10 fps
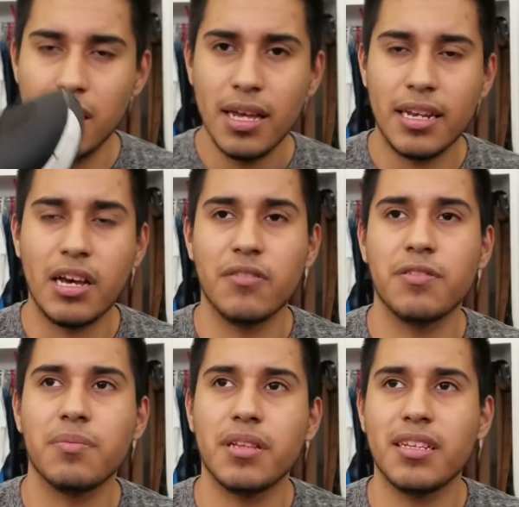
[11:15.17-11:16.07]
Now, if
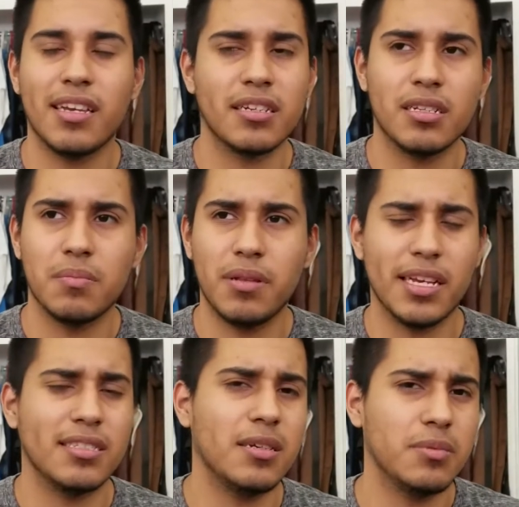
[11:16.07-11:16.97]
you're playing like on a
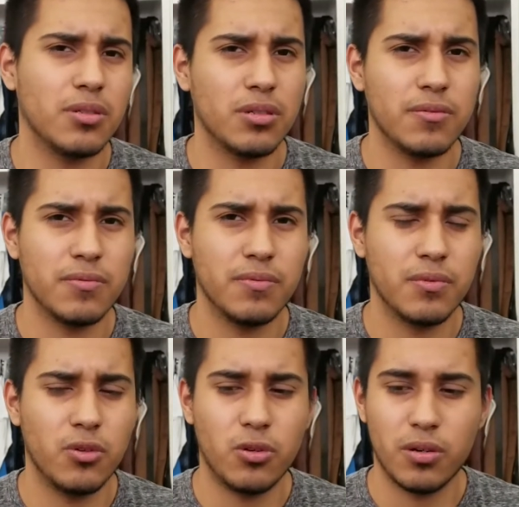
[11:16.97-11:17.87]
blacktop sort of
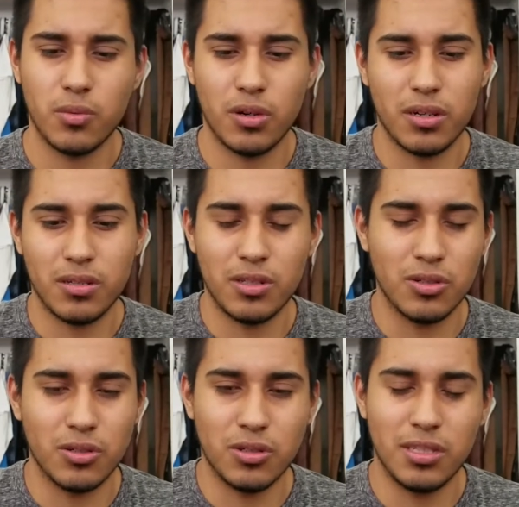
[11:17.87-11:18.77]
court where
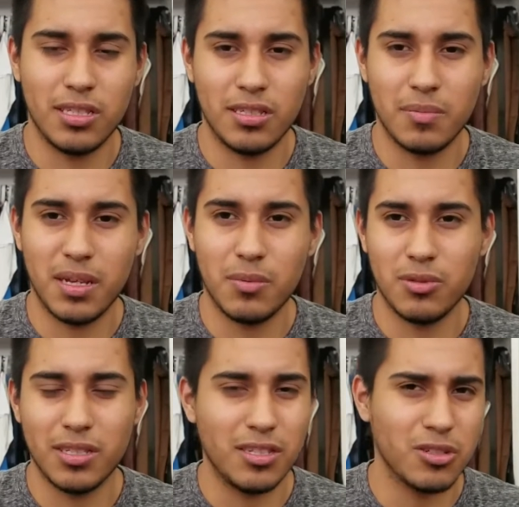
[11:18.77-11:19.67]
you see the
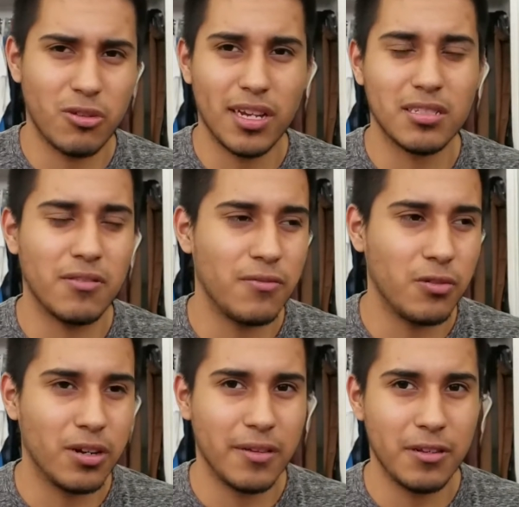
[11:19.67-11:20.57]
pebbles and there's cracks on the
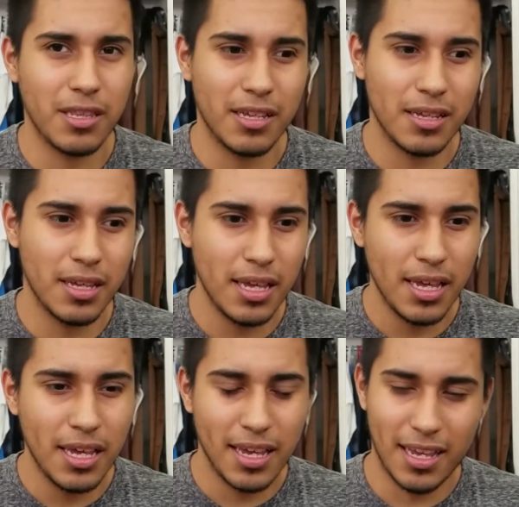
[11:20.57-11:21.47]
floor and everything,
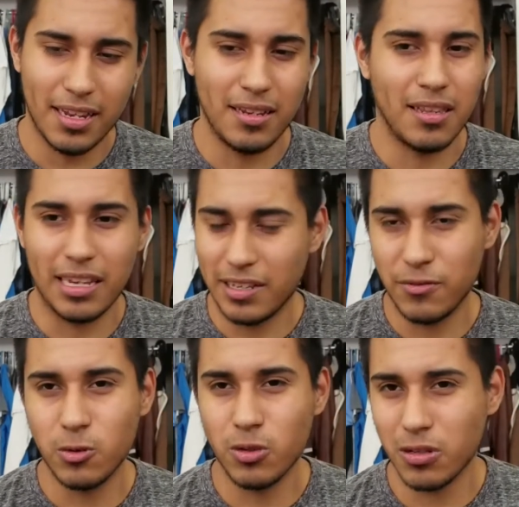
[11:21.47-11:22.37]
and like if
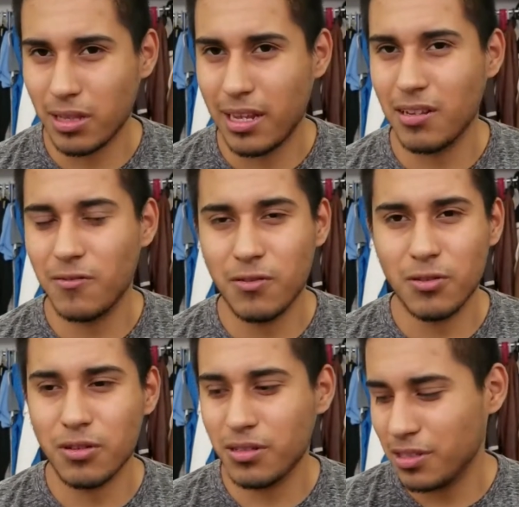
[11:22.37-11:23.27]
you were to land on the
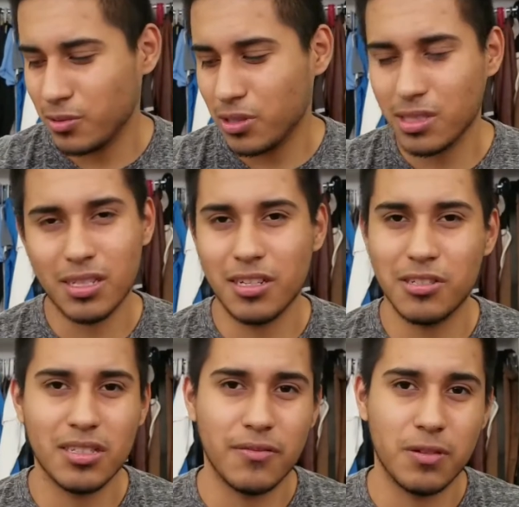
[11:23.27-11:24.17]
floor, you would just cut
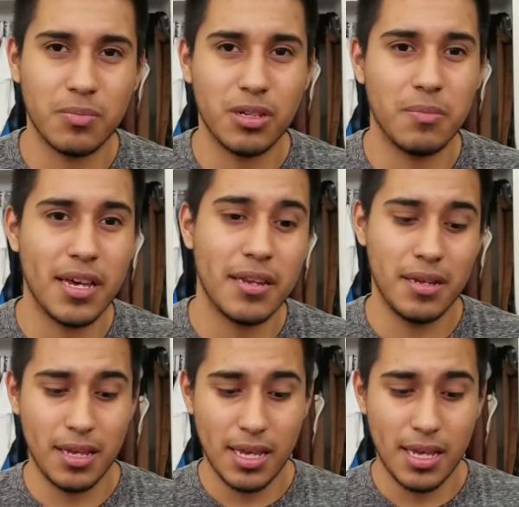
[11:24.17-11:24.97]
yourself up pretty bad.